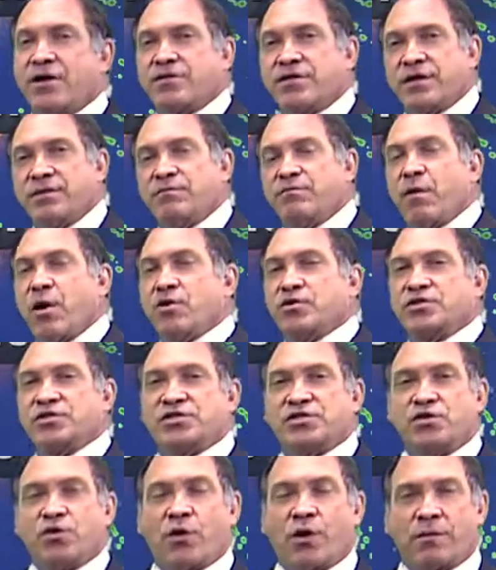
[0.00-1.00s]
than most
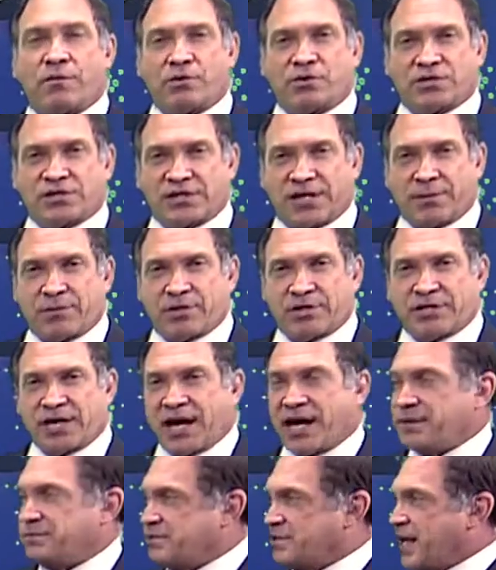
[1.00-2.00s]
normal
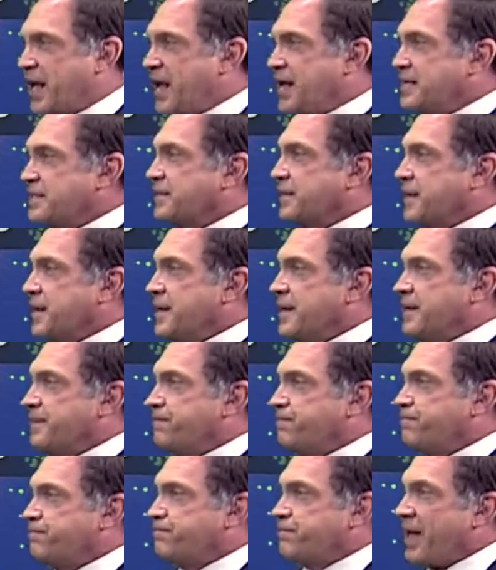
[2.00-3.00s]
summertime days.
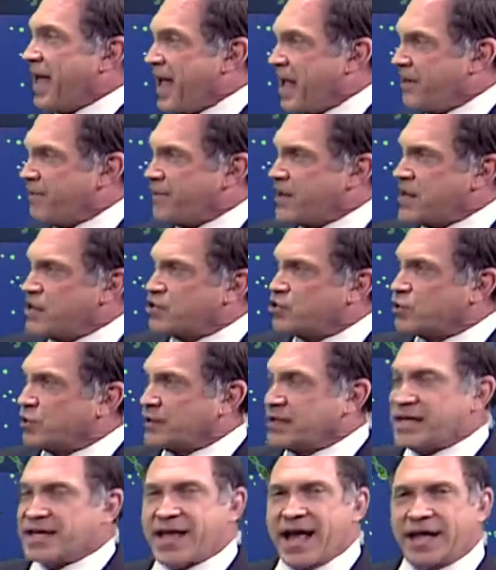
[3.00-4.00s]

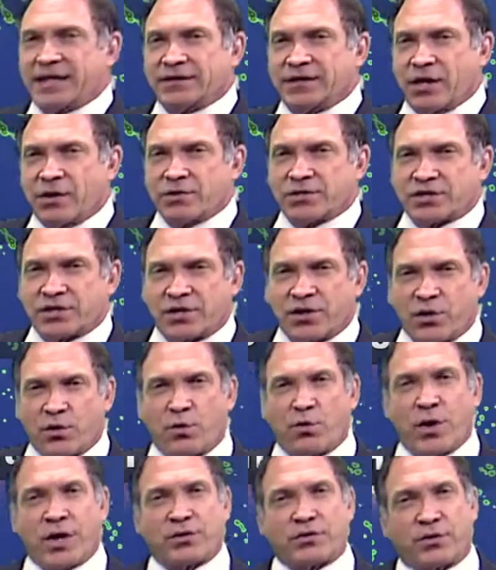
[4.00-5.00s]
Eventually, that low is going to
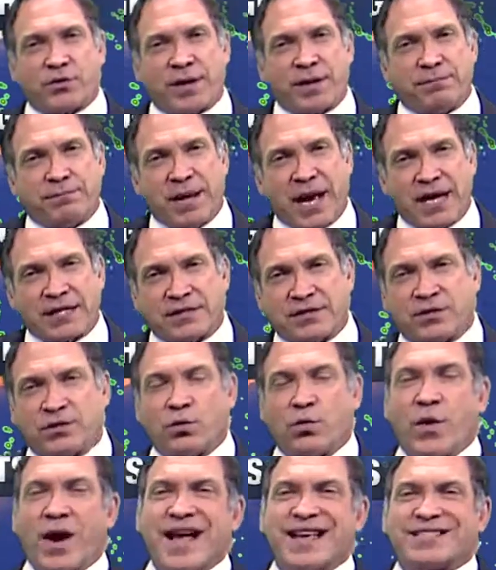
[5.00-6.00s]
retrograde back to the
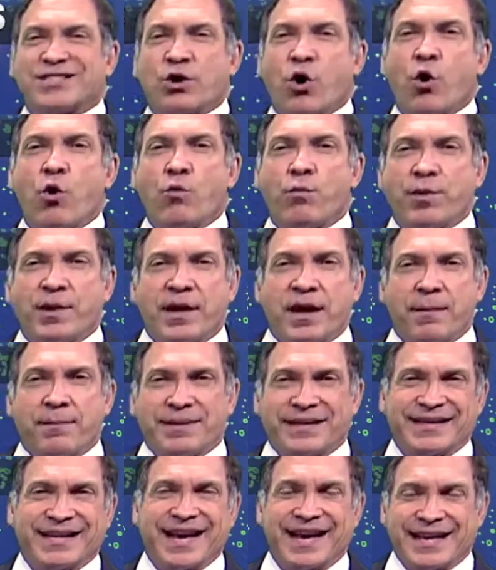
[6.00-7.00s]
west, open up,
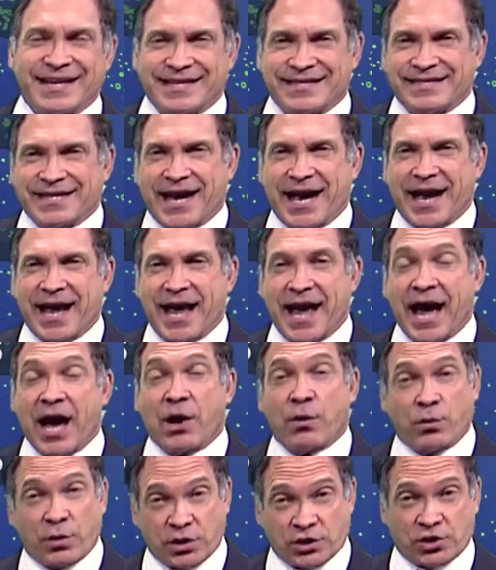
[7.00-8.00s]
and kind of die
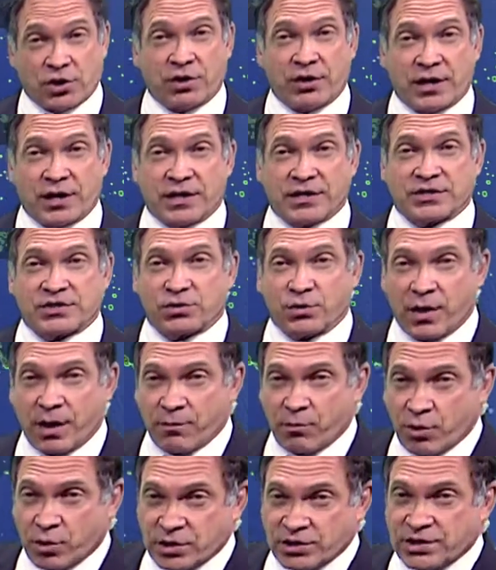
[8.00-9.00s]
out, returning us to our
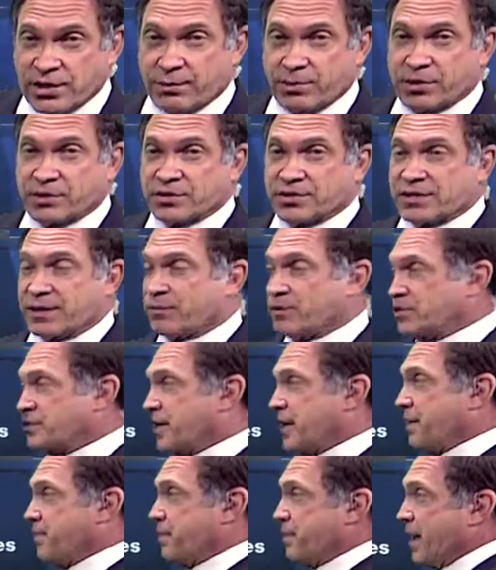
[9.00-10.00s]
more typical
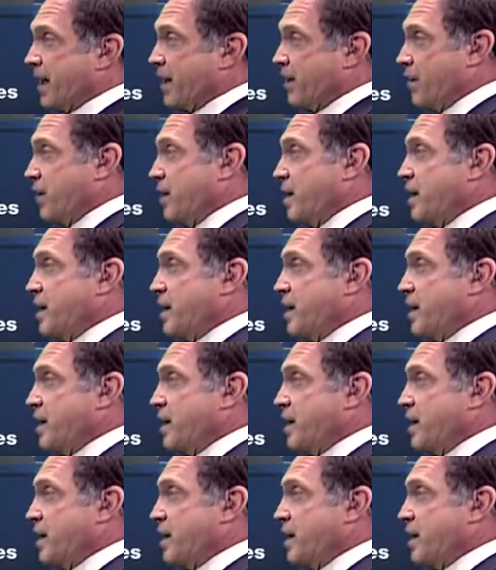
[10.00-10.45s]
summertime pattern.